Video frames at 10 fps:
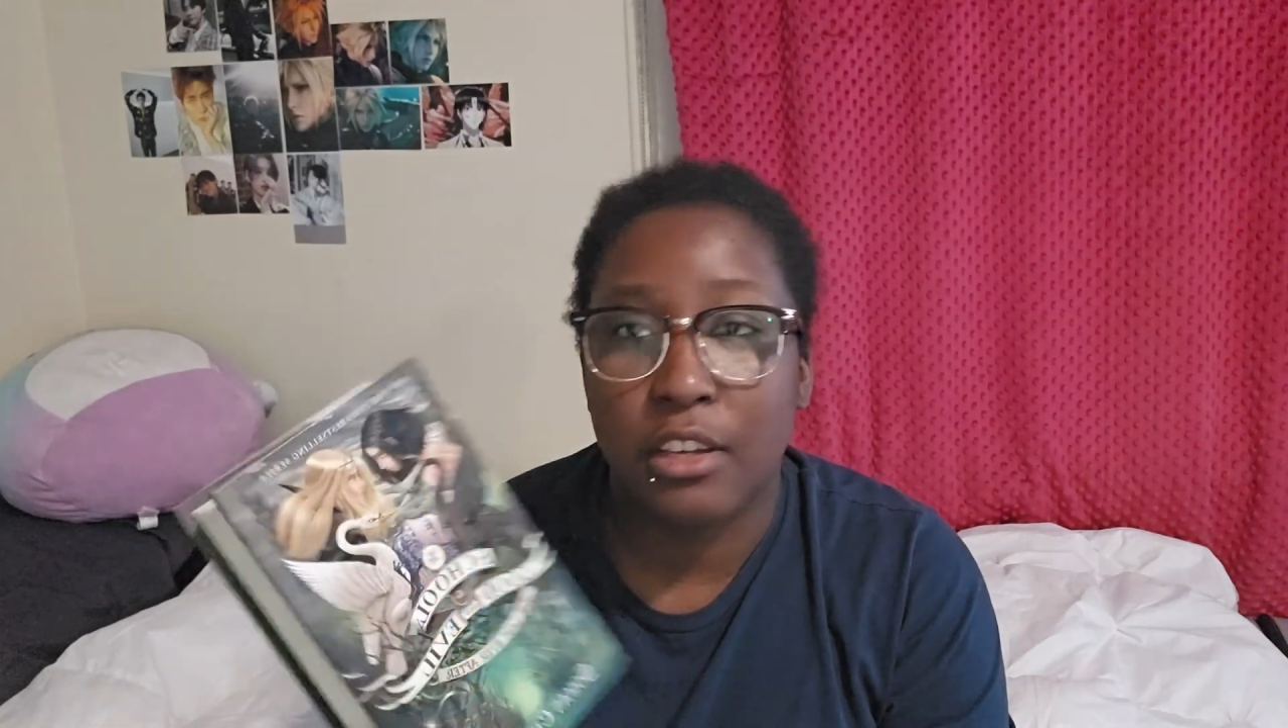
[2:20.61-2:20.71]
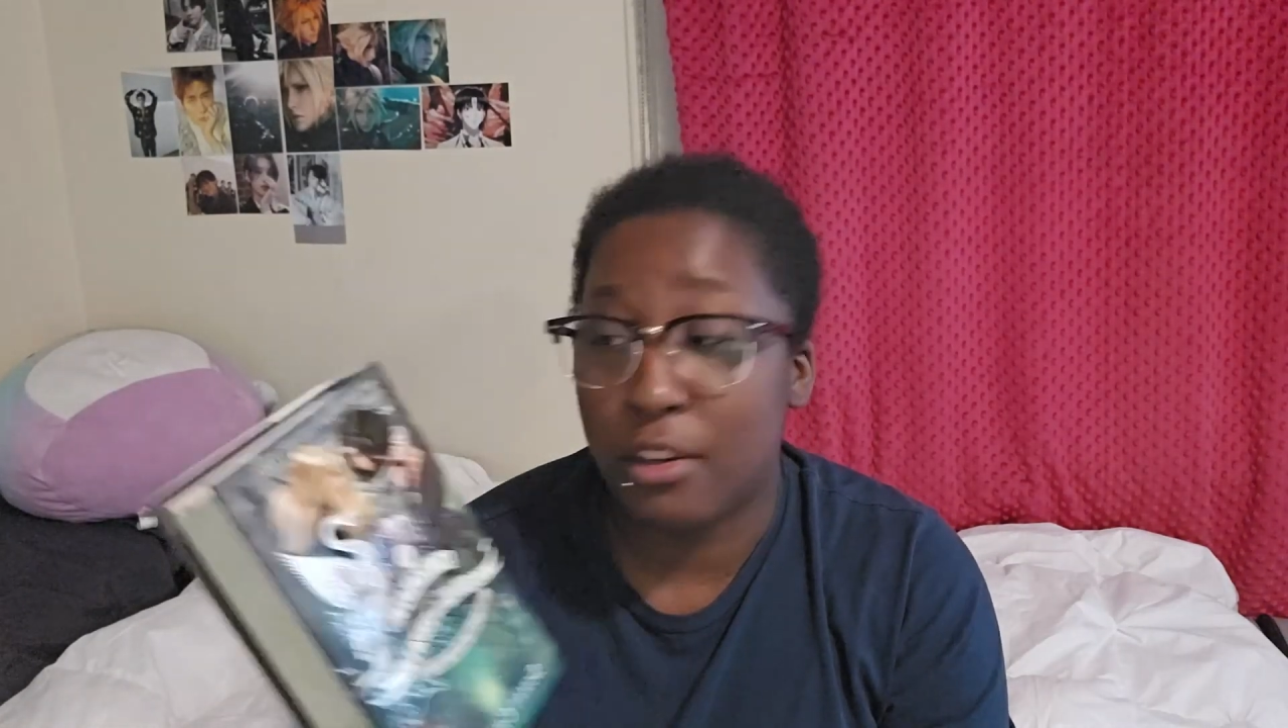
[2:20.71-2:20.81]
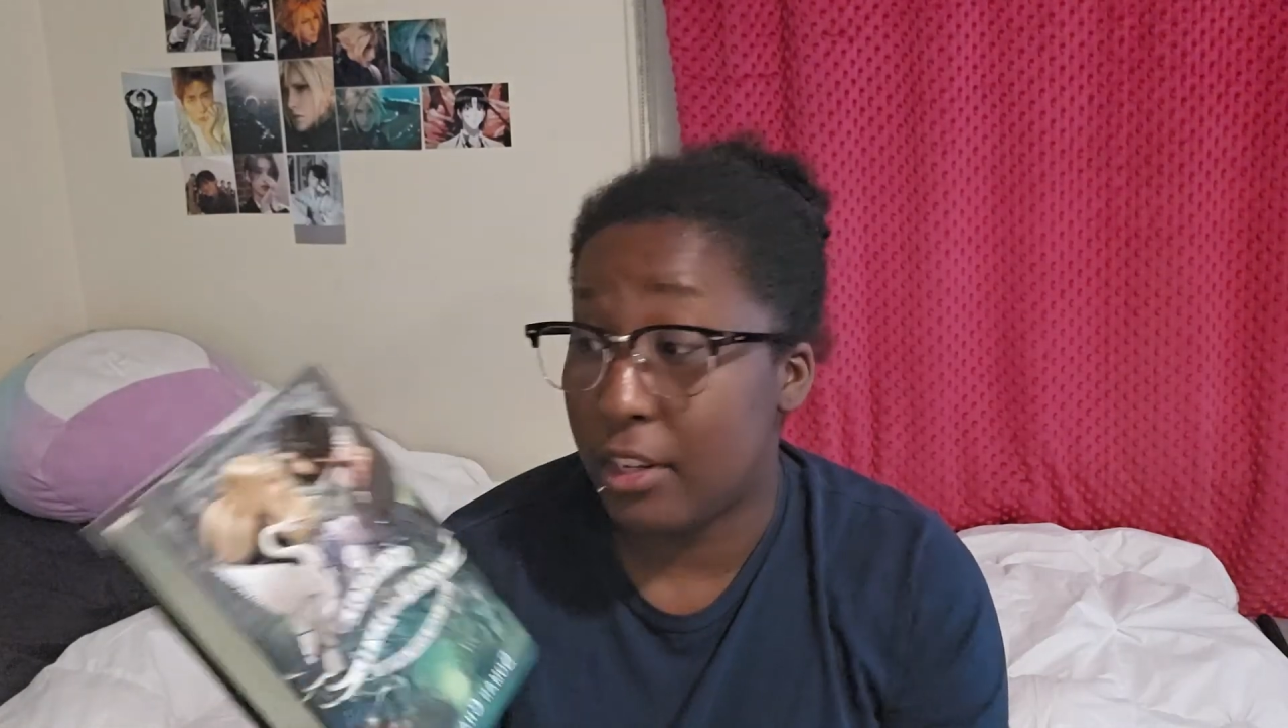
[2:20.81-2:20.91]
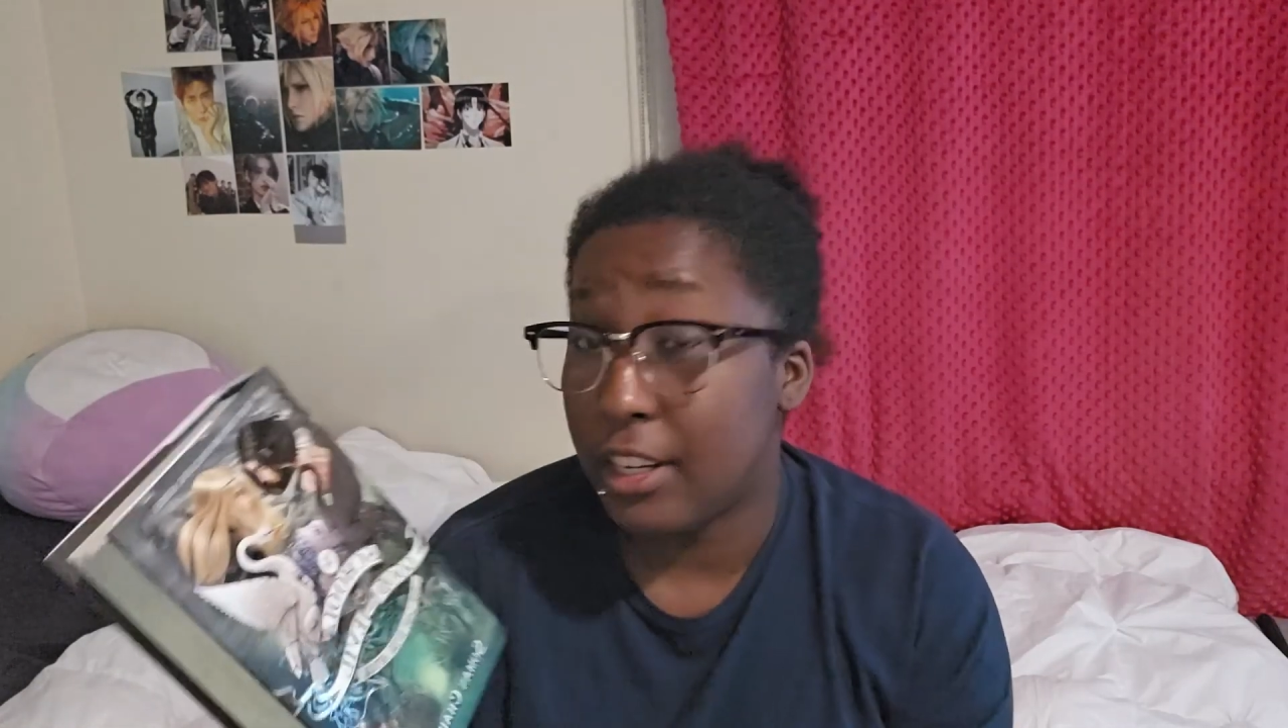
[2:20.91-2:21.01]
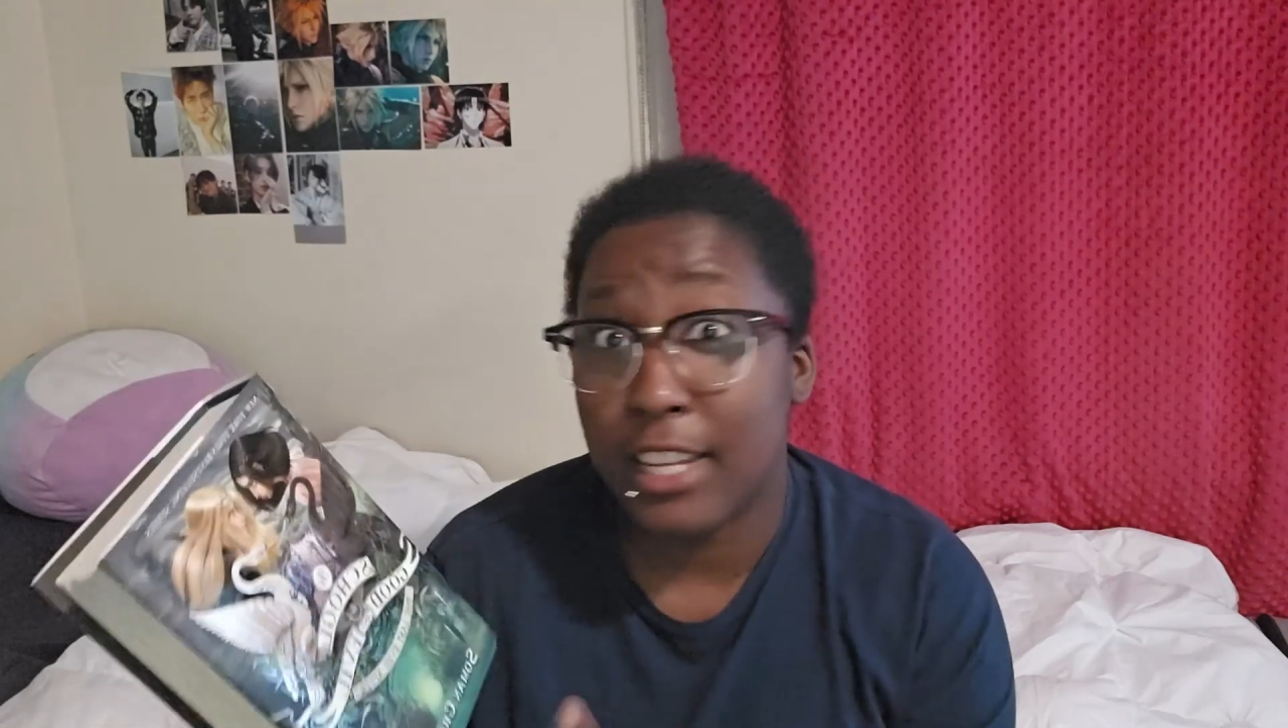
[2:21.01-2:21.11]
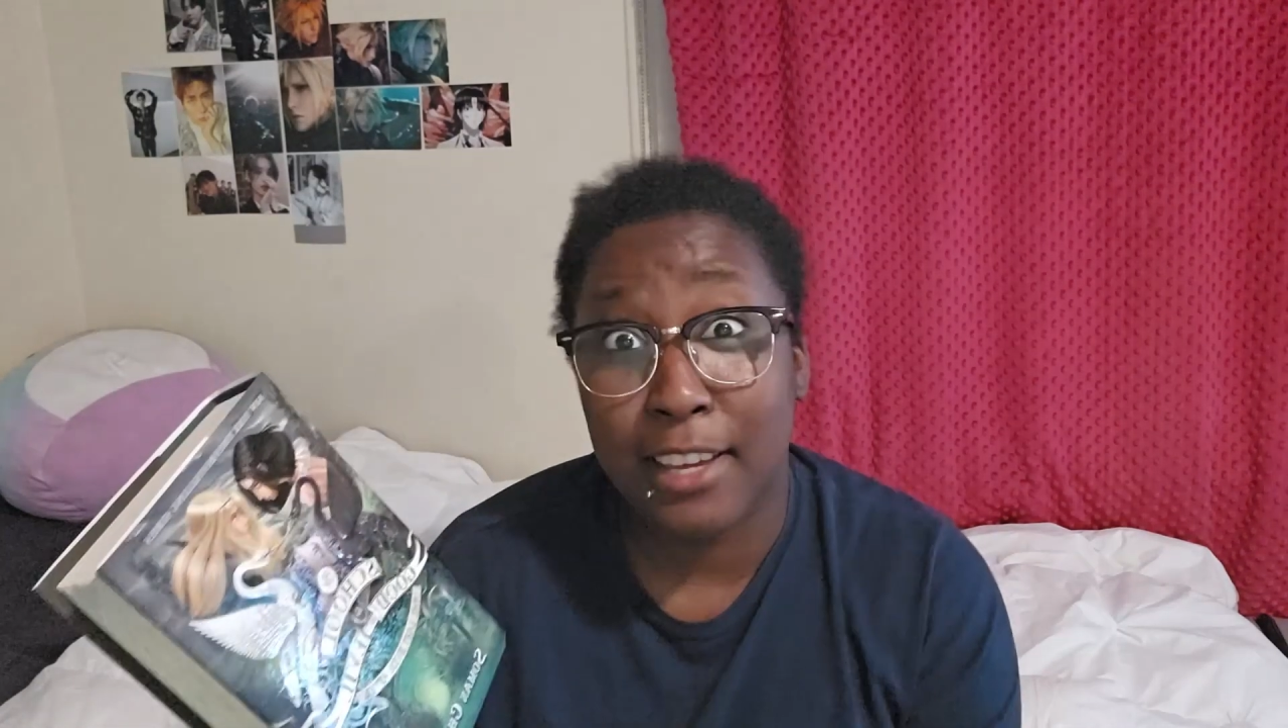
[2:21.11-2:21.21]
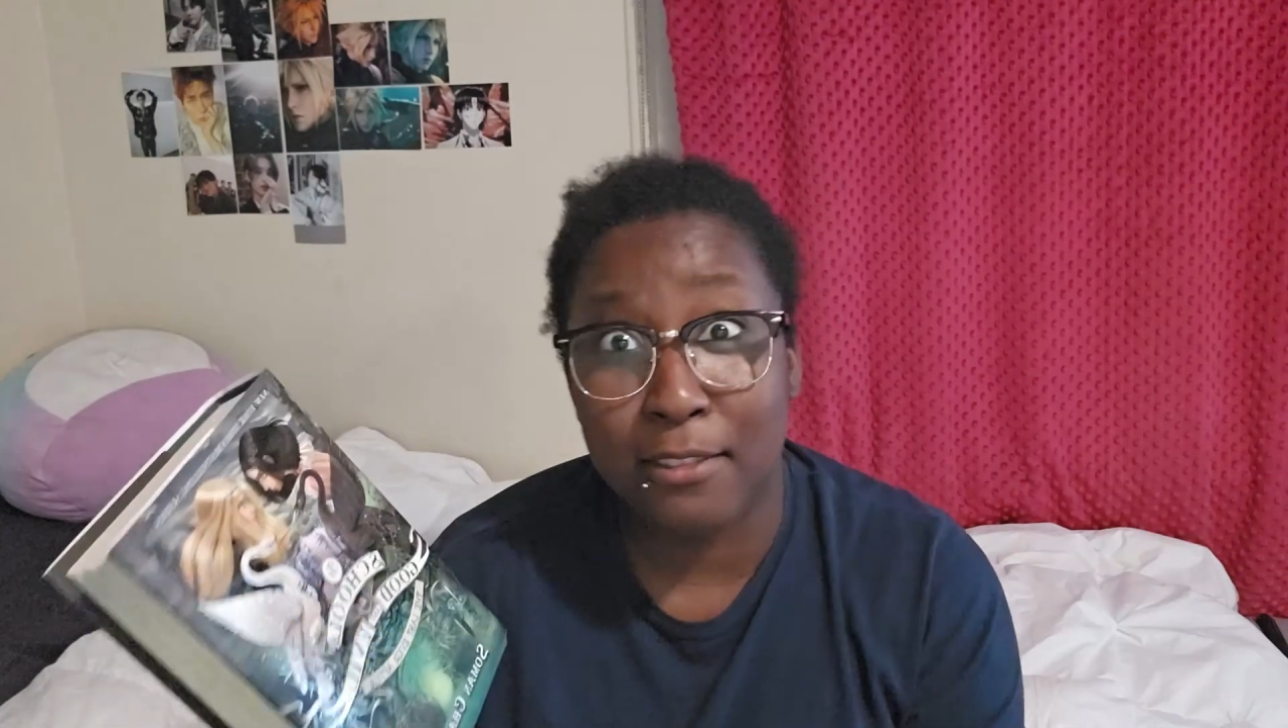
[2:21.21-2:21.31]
good and